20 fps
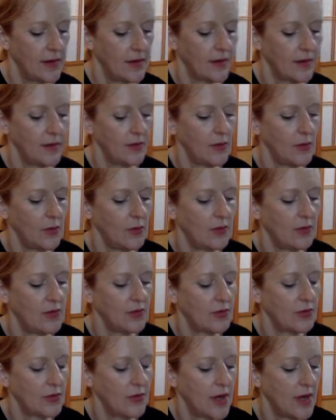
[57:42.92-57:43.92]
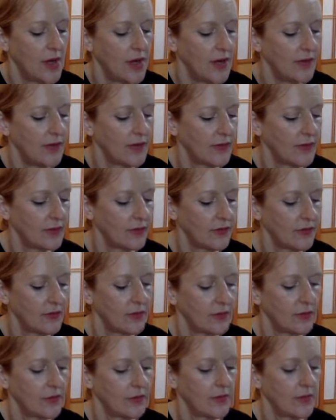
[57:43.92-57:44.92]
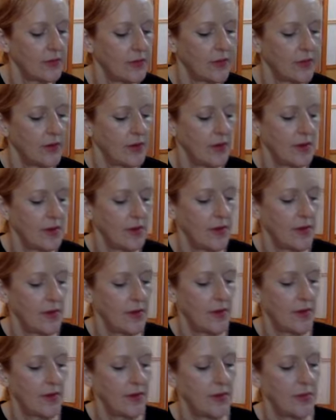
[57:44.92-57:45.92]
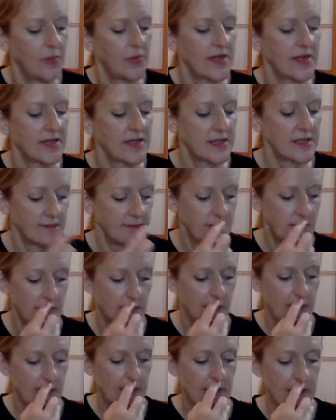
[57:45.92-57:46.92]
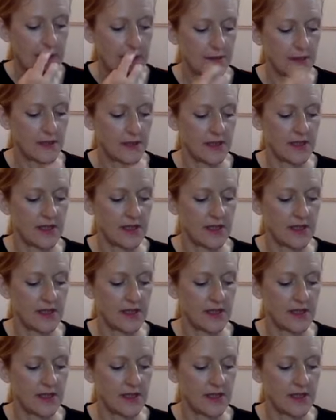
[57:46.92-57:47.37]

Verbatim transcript: And open your eyes. The practice of Yoga Nidra